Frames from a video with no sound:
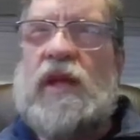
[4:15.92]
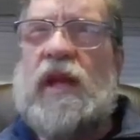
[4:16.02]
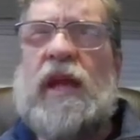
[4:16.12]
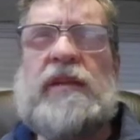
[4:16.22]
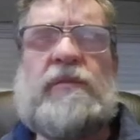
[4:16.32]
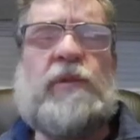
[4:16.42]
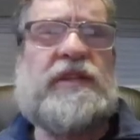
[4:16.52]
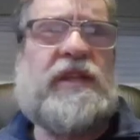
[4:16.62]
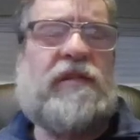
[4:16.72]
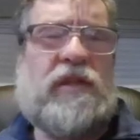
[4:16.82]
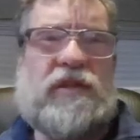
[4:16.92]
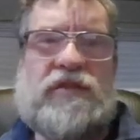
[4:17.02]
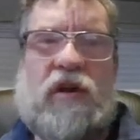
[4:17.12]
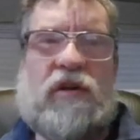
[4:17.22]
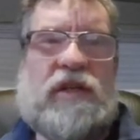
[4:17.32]
it was giving
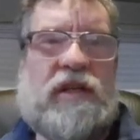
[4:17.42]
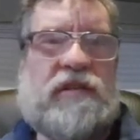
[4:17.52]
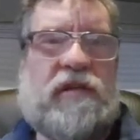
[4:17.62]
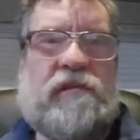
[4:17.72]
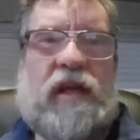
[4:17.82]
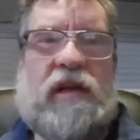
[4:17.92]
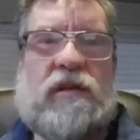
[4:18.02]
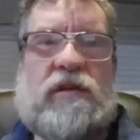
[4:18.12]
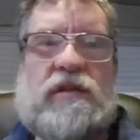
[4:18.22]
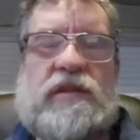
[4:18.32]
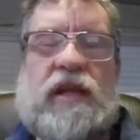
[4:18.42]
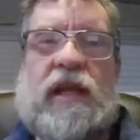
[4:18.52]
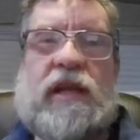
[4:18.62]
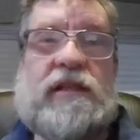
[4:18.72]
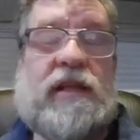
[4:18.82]
us all kinds of errors,
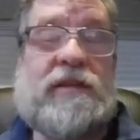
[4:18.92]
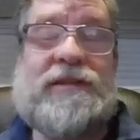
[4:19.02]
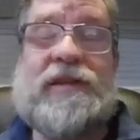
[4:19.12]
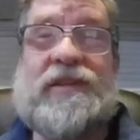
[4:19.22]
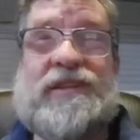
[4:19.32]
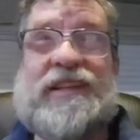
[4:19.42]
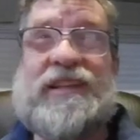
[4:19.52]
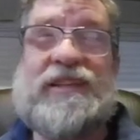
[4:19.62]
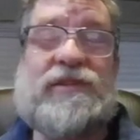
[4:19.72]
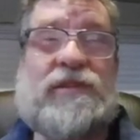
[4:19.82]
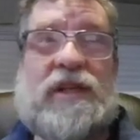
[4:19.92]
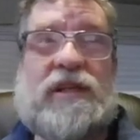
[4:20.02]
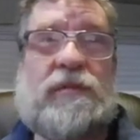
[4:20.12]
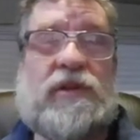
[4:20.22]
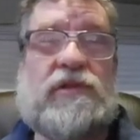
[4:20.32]
and that's another thing I don't
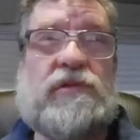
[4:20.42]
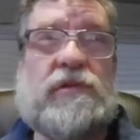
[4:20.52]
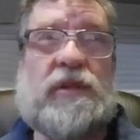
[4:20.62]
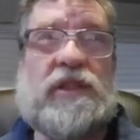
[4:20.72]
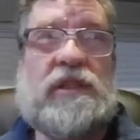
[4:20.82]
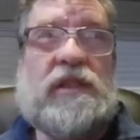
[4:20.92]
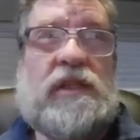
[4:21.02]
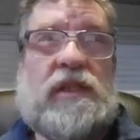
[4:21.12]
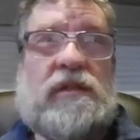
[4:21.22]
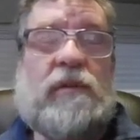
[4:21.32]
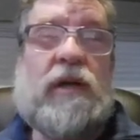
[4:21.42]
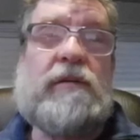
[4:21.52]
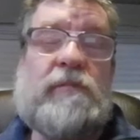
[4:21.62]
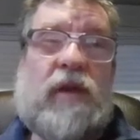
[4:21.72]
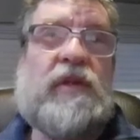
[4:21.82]
like about the Truma.
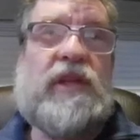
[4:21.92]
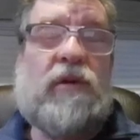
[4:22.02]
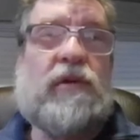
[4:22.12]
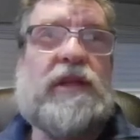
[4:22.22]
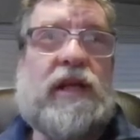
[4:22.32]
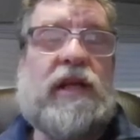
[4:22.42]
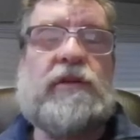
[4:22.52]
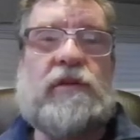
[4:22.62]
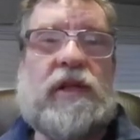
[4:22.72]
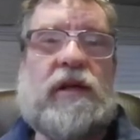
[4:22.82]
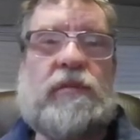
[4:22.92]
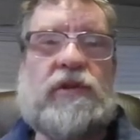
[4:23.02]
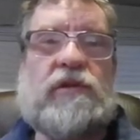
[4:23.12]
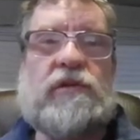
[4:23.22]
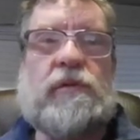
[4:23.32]
Well, maybe the only thing I don't like
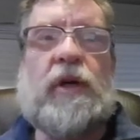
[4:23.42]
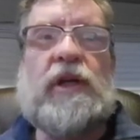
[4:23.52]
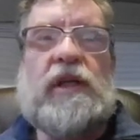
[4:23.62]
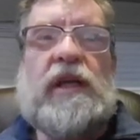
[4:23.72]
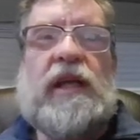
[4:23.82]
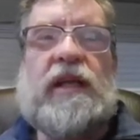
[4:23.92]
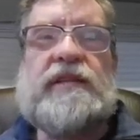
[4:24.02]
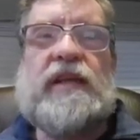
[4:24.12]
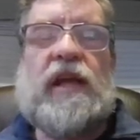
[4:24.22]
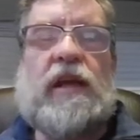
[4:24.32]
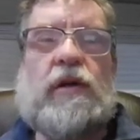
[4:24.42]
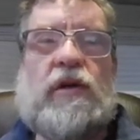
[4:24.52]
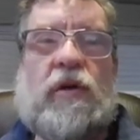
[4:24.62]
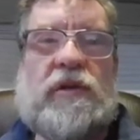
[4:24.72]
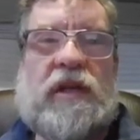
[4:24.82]
about the Truma is the error
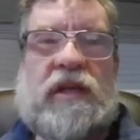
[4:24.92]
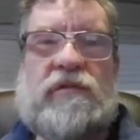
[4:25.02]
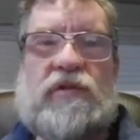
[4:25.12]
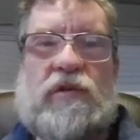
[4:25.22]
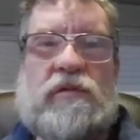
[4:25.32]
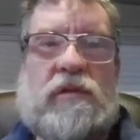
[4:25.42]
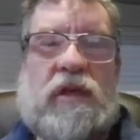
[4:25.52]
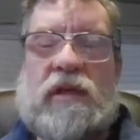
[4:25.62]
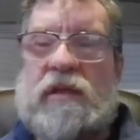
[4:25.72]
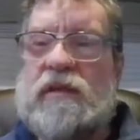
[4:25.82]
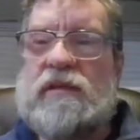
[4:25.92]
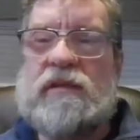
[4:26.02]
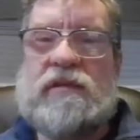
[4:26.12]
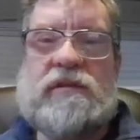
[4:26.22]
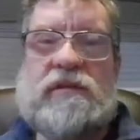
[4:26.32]
code it gives you.
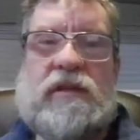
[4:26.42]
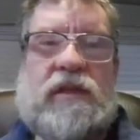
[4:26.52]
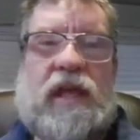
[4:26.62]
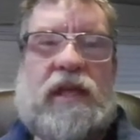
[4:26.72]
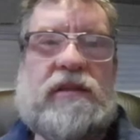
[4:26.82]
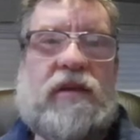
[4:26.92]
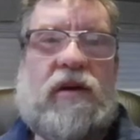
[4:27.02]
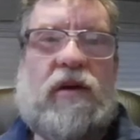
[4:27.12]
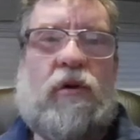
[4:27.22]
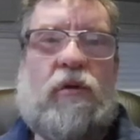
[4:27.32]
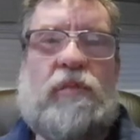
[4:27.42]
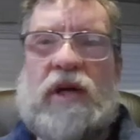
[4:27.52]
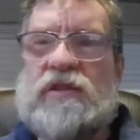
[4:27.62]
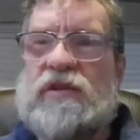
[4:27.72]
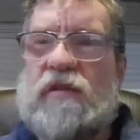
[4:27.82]
You get a whole
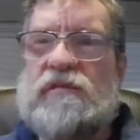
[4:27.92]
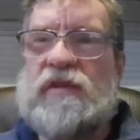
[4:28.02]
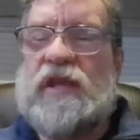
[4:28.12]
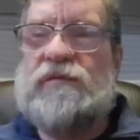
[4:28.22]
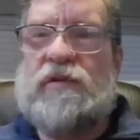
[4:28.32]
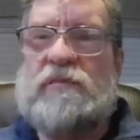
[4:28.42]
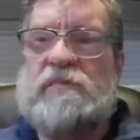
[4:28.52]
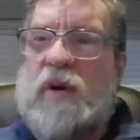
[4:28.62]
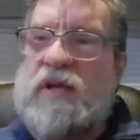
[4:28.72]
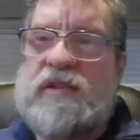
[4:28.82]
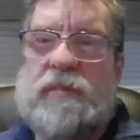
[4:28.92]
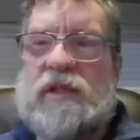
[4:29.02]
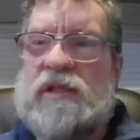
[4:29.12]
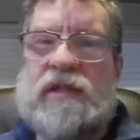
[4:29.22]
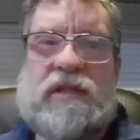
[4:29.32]
bunch of different
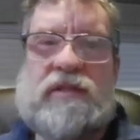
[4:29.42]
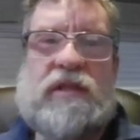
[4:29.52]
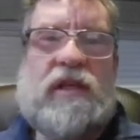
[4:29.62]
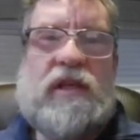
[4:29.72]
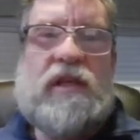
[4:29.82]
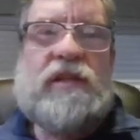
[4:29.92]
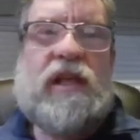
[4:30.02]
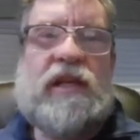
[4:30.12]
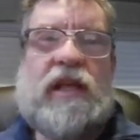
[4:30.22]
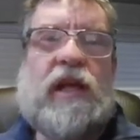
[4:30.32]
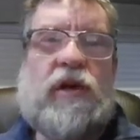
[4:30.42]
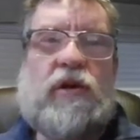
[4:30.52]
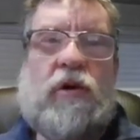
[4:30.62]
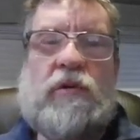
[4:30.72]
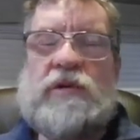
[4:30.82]
possibilities. Like you get a
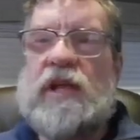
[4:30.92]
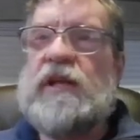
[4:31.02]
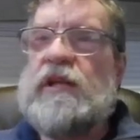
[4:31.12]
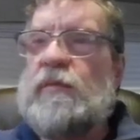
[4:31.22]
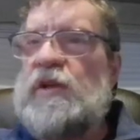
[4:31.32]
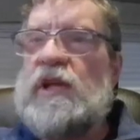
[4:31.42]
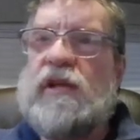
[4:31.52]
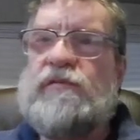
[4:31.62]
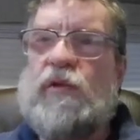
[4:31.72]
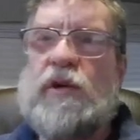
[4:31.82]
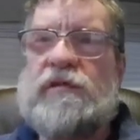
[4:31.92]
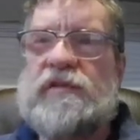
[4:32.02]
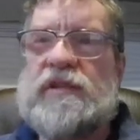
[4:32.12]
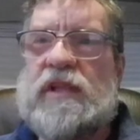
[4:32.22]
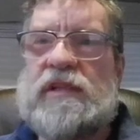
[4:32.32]
code and it could be like 4
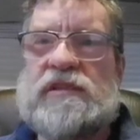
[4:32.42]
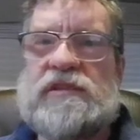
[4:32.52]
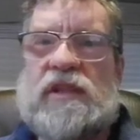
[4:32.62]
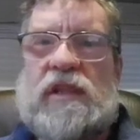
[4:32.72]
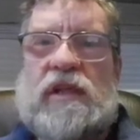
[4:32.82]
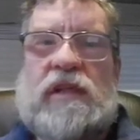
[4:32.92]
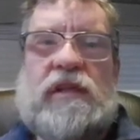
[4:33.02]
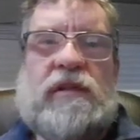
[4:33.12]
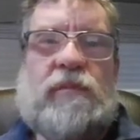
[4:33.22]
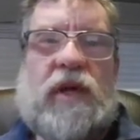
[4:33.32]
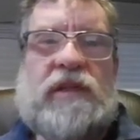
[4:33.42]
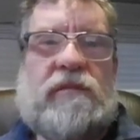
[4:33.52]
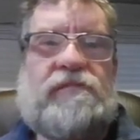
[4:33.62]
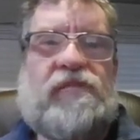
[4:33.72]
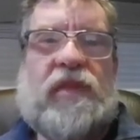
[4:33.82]
different things. But
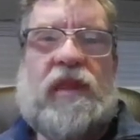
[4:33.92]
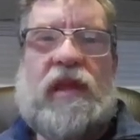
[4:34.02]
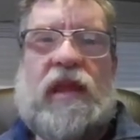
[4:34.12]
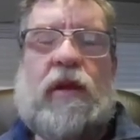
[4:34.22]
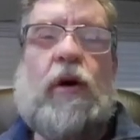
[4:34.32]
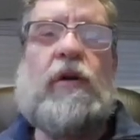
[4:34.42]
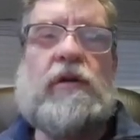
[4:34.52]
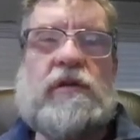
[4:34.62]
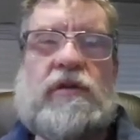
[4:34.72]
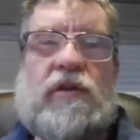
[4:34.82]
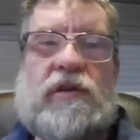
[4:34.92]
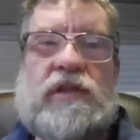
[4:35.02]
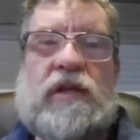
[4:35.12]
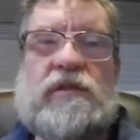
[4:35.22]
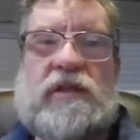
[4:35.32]
it all
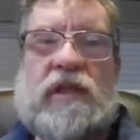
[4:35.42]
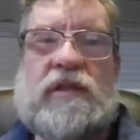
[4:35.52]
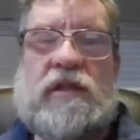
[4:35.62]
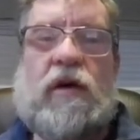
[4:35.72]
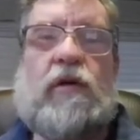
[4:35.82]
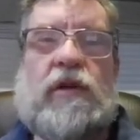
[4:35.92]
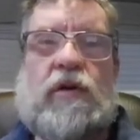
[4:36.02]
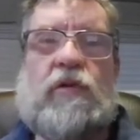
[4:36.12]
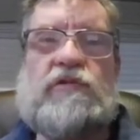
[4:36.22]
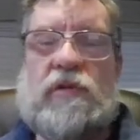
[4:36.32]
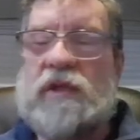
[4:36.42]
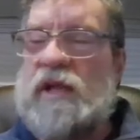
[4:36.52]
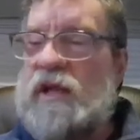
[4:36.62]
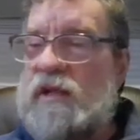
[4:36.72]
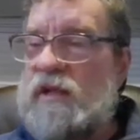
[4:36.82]
turned out that all the codes we were
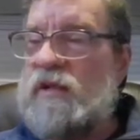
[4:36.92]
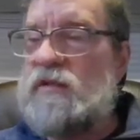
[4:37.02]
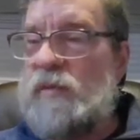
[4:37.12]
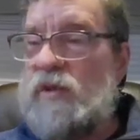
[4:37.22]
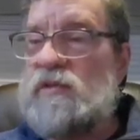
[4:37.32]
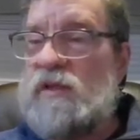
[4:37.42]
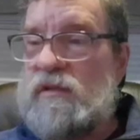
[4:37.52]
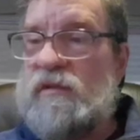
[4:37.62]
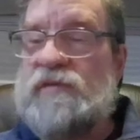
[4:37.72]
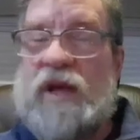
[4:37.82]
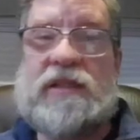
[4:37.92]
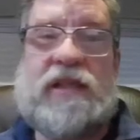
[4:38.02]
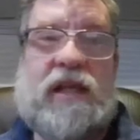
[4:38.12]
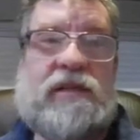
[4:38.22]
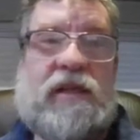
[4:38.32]
getting is about the fact
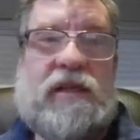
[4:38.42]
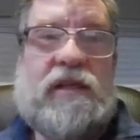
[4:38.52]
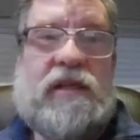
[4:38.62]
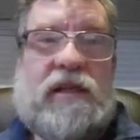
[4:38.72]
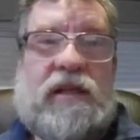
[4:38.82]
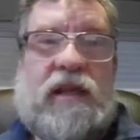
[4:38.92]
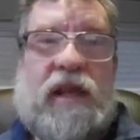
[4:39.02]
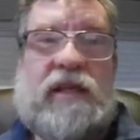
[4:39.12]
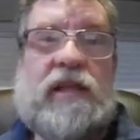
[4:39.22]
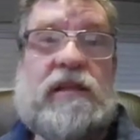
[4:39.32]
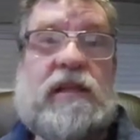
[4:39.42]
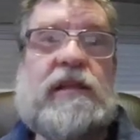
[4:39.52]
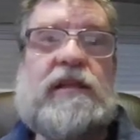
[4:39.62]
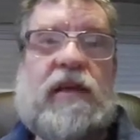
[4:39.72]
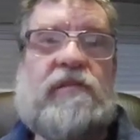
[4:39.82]
that it didn't
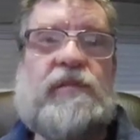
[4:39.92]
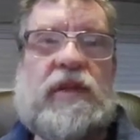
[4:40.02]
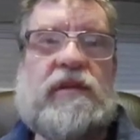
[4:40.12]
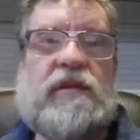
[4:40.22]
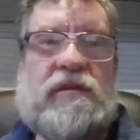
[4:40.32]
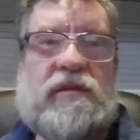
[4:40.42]
like to have been